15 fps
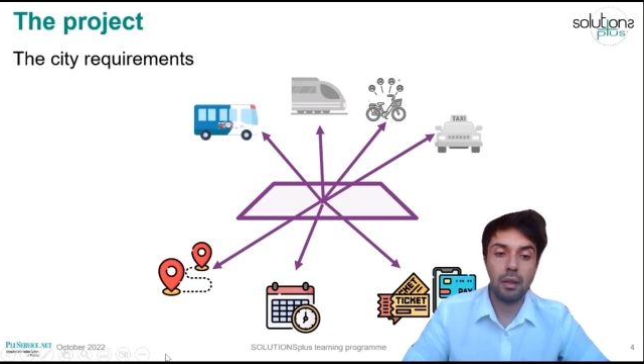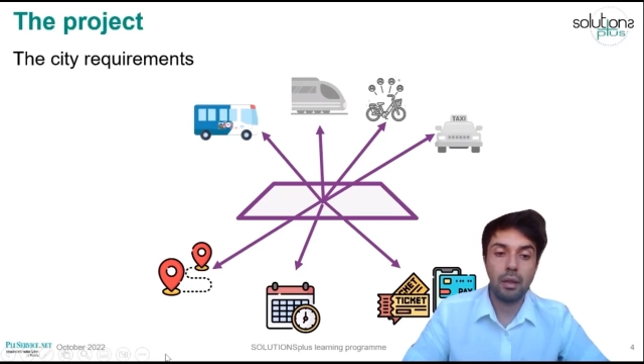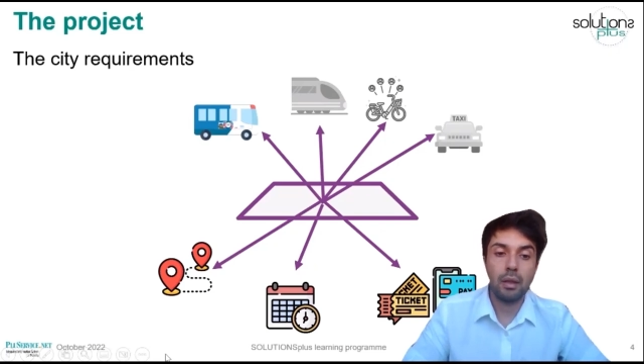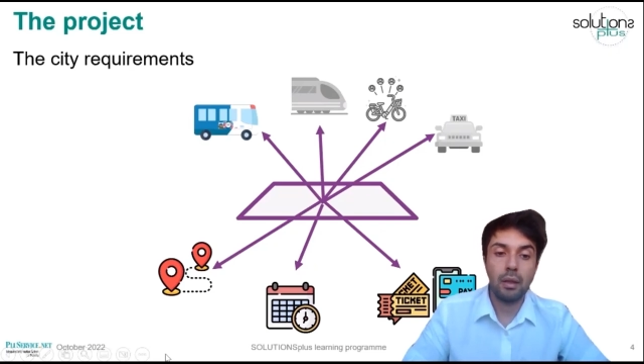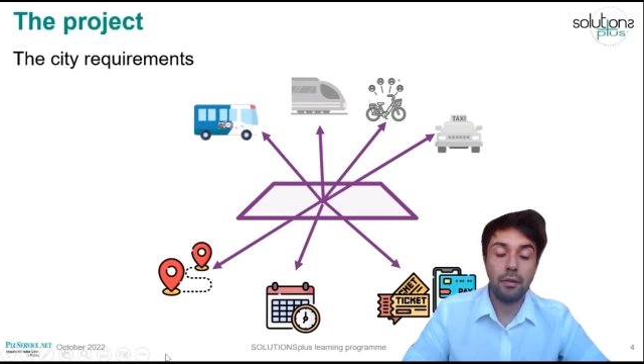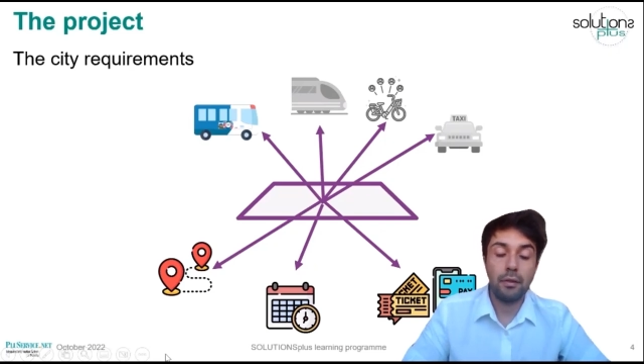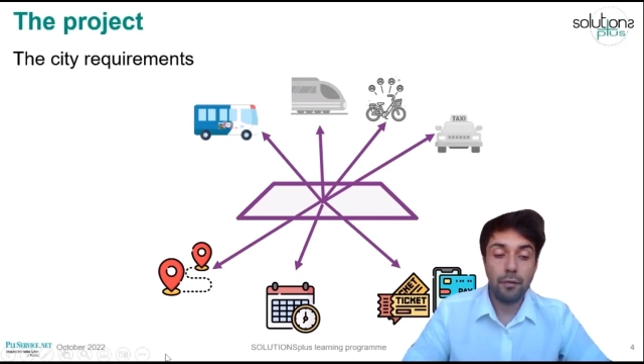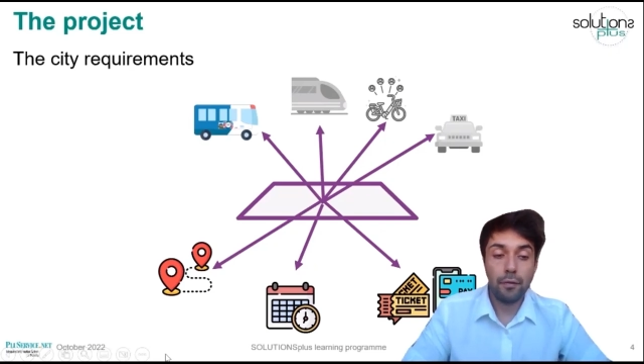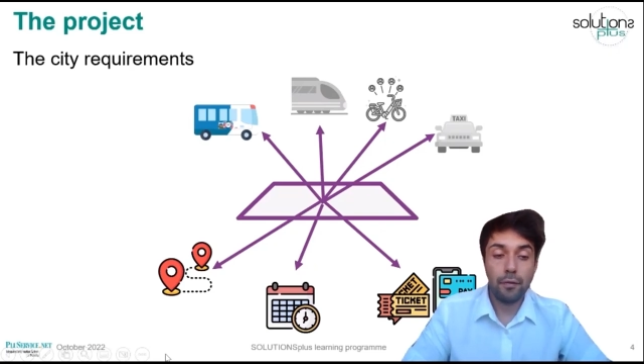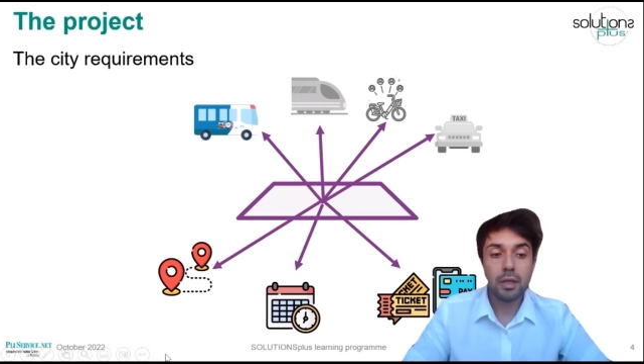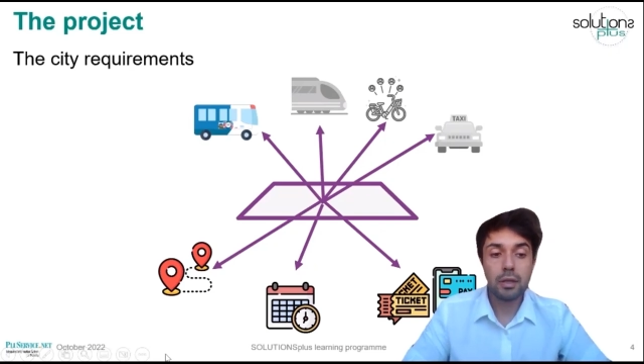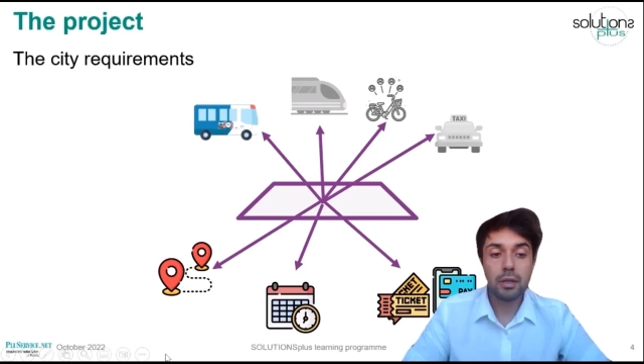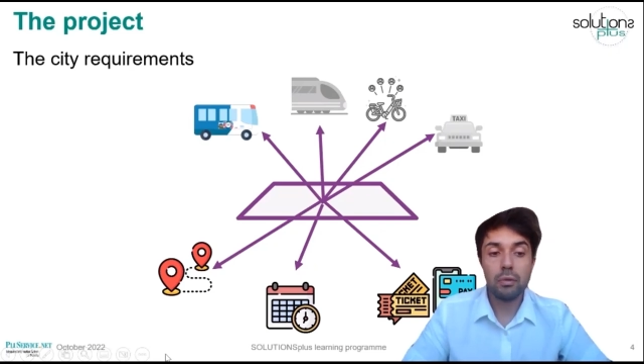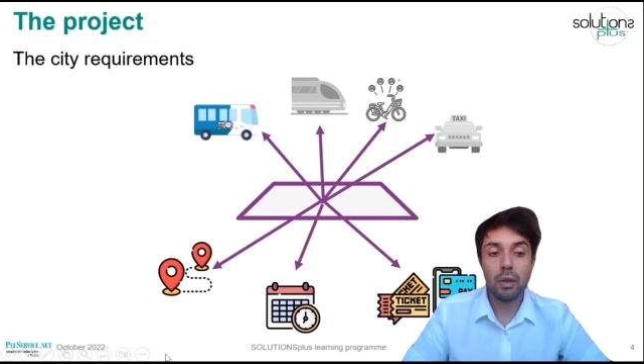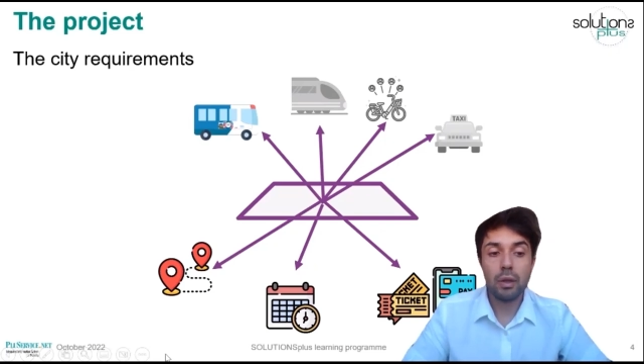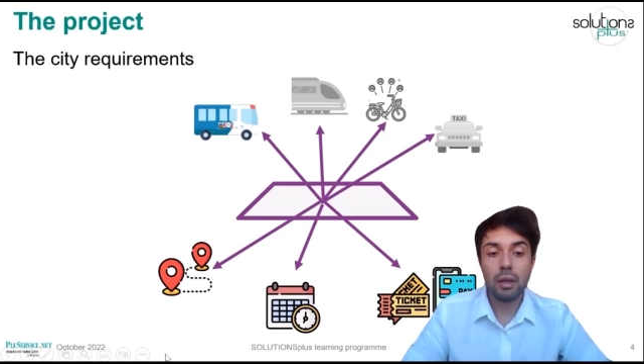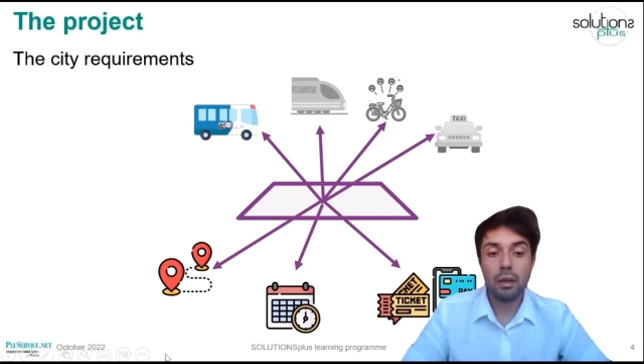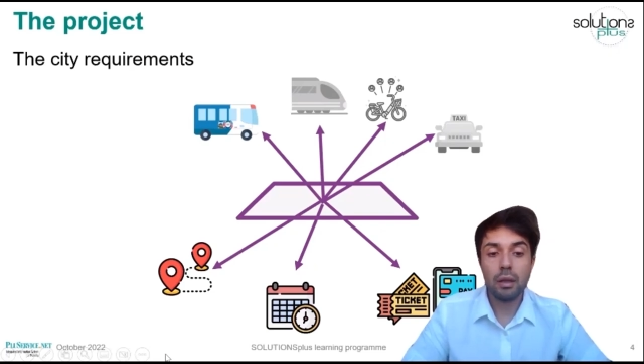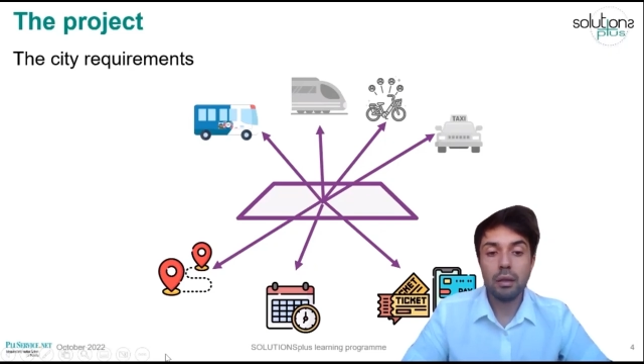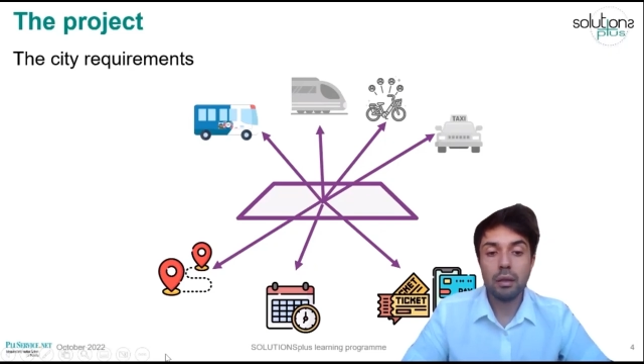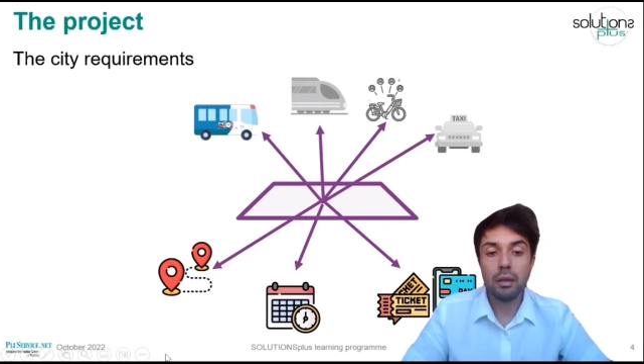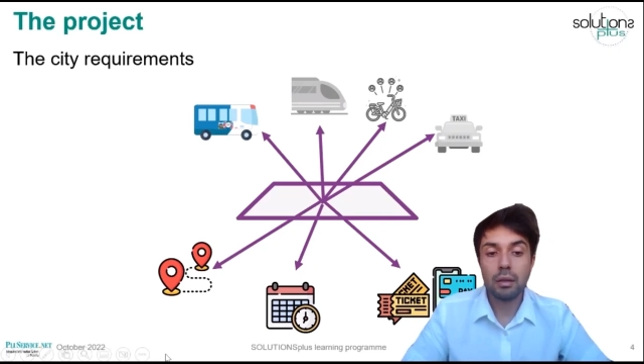The first
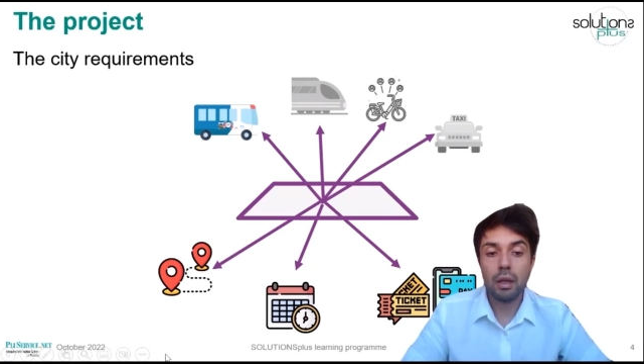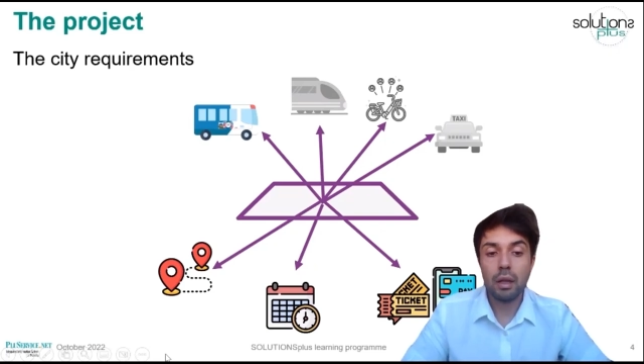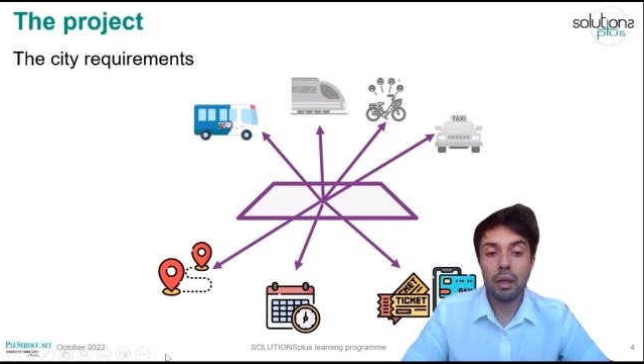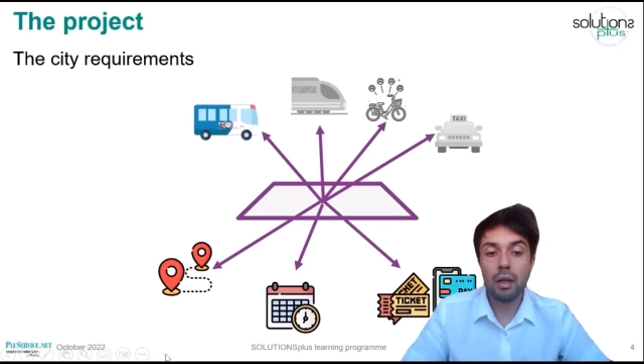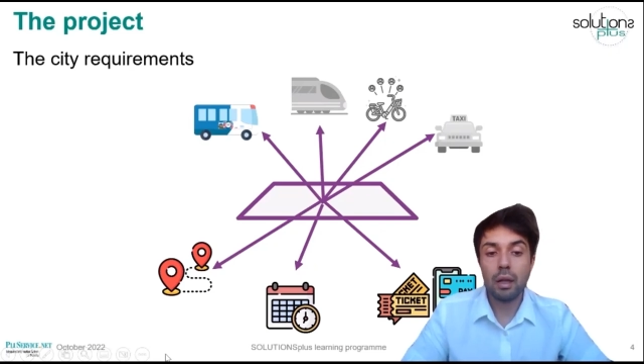ones uh,